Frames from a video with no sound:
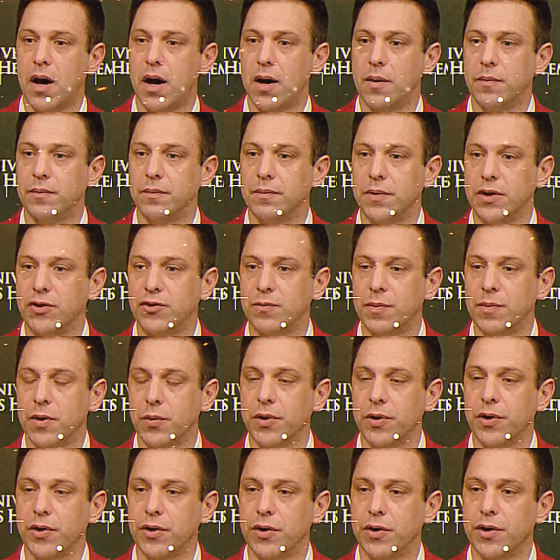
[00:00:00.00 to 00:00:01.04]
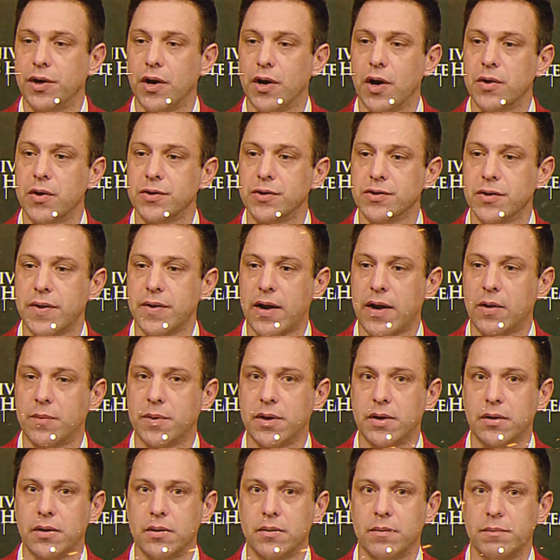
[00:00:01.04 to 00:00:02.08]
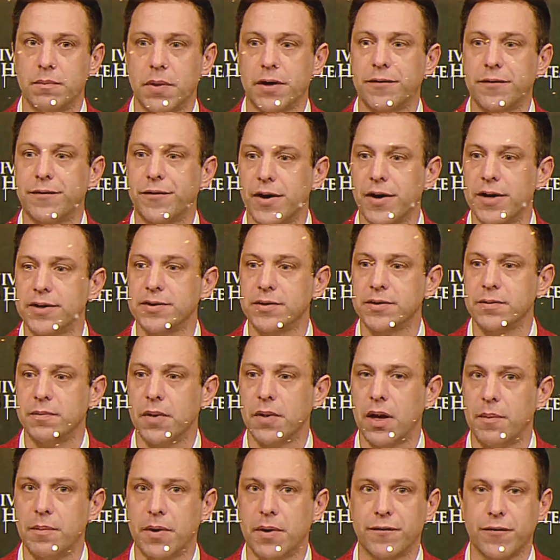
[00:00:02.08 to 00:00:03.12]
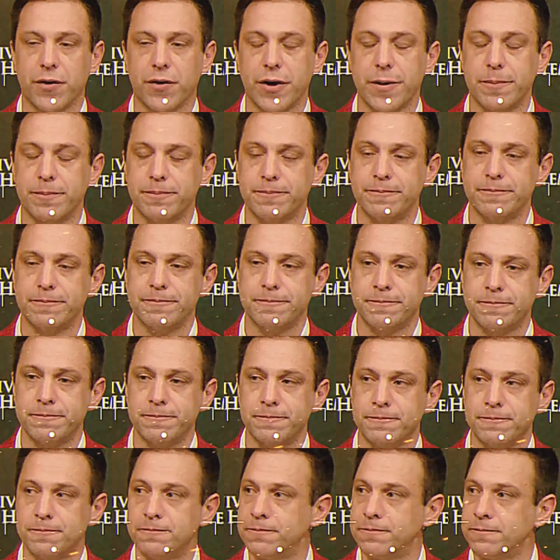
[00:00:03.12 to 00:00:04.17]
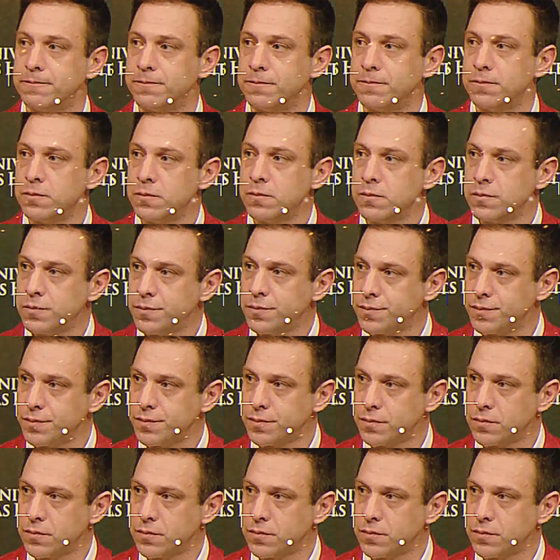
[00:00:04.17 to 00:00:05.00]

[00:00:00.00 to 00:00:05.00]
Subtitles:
but his production took a major step back this past season, and that's always a little concerning.